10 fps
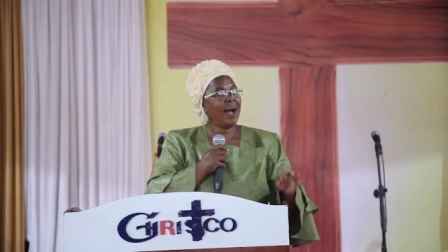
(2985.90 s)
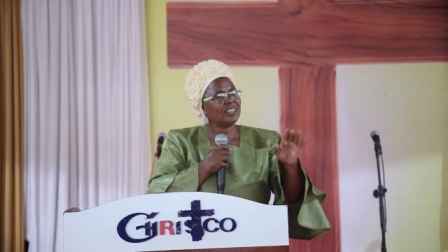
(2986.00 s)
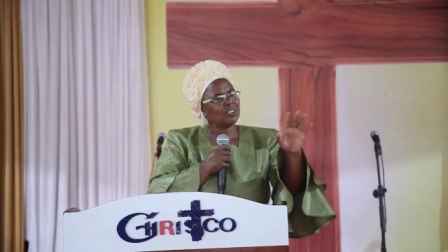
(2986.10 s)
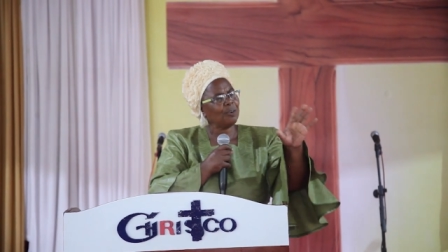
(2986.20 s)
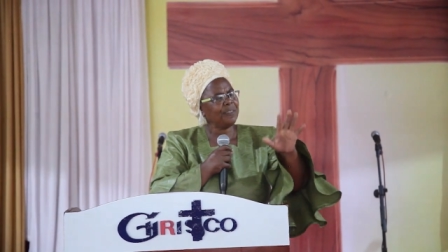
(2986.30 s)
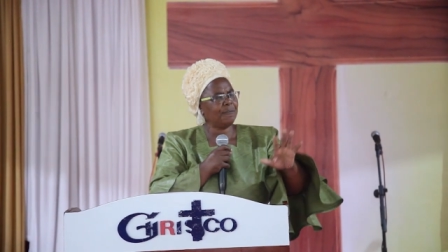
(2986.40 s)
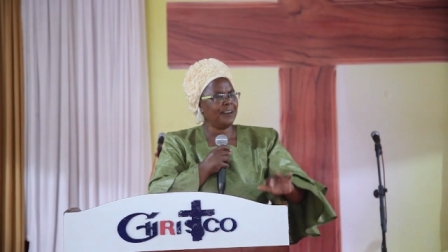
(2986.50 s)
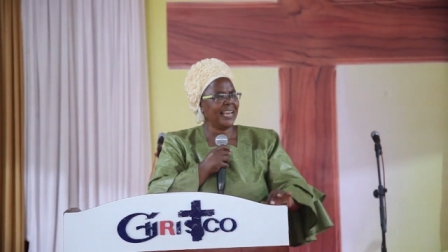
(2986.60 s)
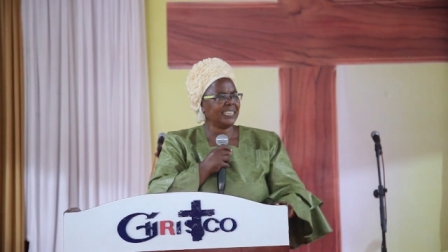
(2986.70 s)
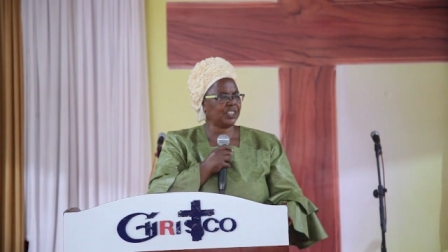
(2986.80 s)
Works of
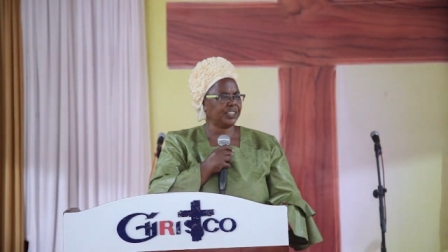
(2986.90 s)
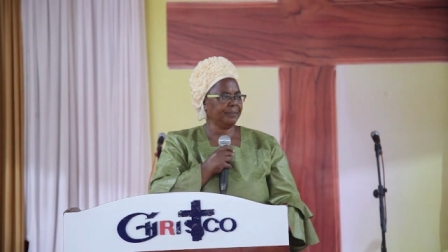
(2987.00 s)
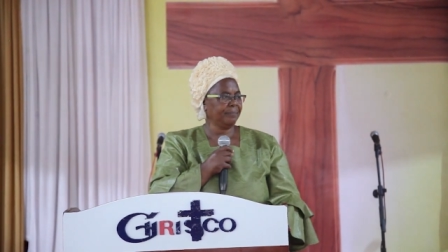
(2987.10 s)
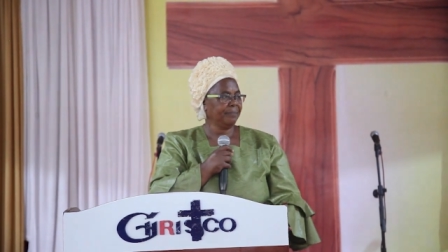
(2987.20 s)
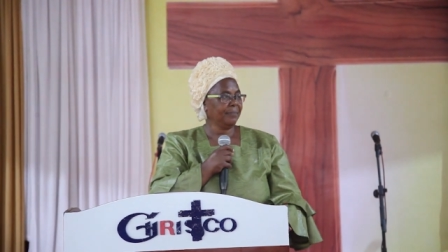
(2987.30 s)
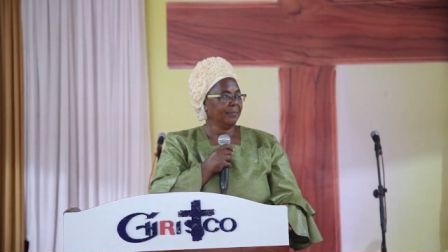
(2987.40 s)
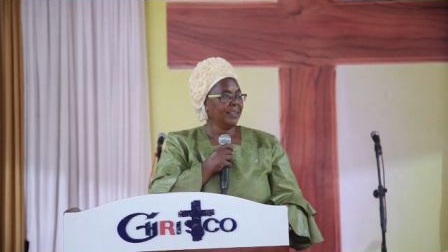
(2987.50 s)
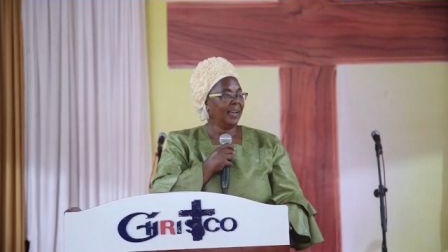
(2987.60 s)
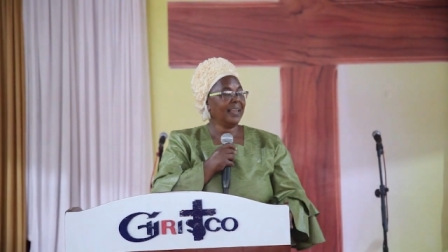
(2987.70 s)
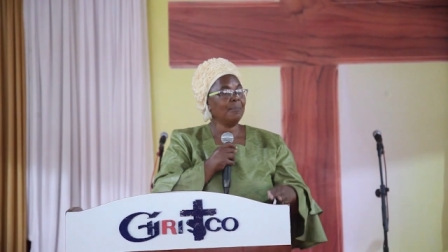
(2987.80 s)
the flesh.
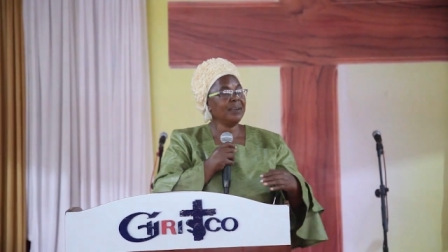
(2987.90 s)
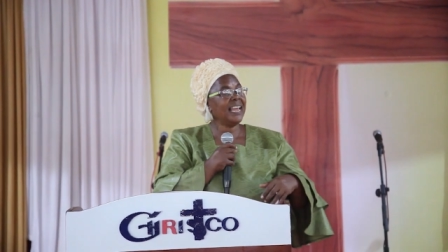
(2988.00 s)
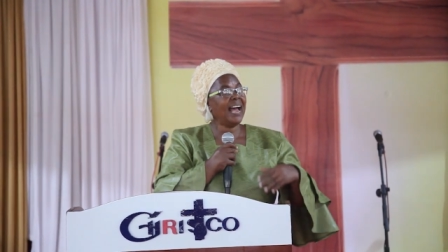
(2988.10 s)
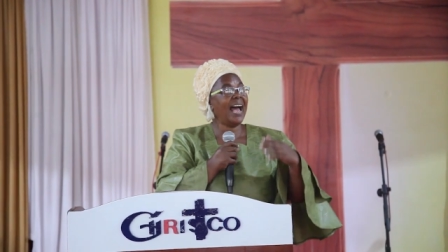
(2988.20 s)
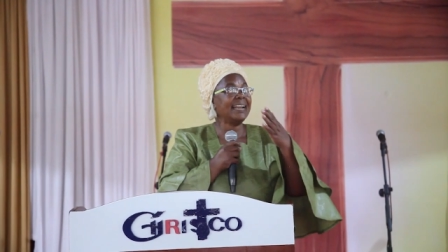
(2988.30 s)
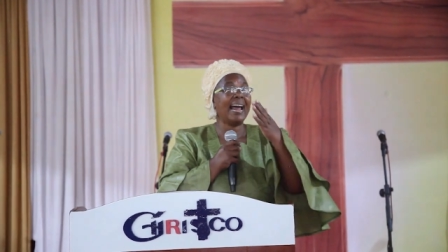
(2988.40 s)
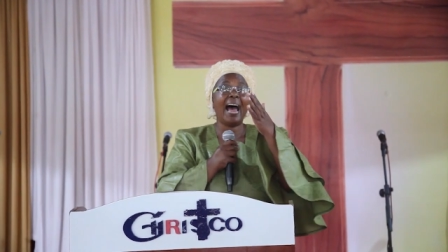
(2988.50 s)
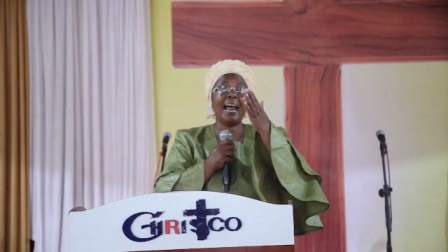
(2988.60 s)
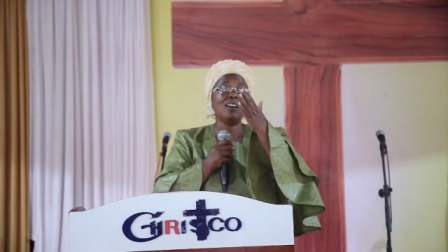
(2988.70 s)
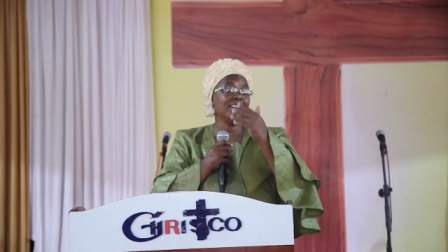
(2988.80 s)
I am here
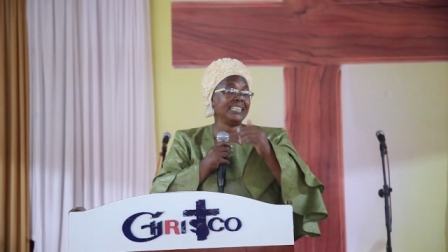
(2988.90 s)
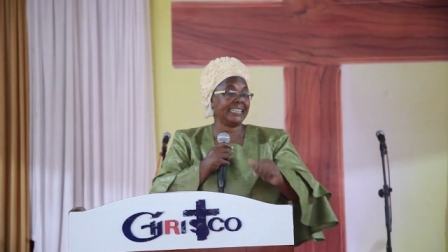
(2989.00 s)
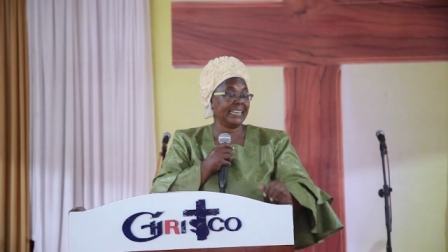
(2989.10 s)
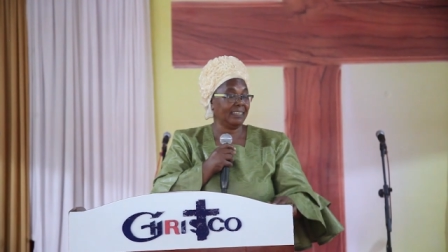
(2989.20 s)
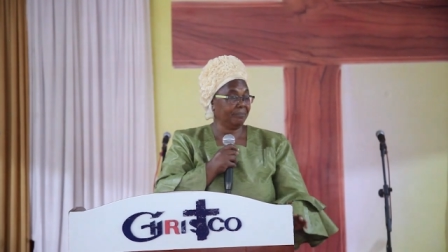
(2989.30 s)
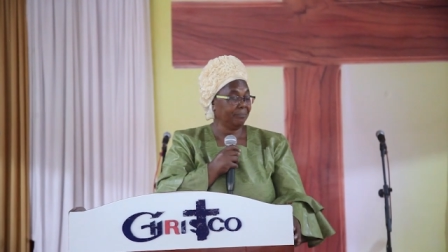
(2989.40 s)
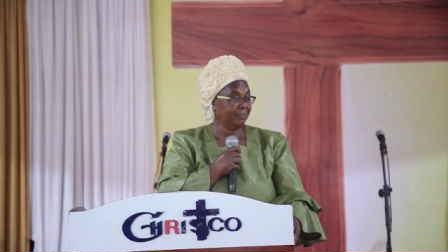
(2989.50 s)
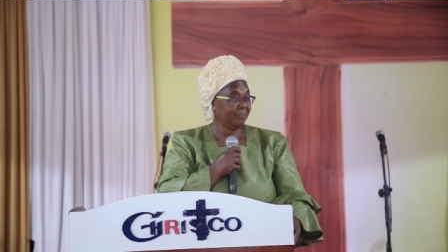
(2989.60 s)
under anointing.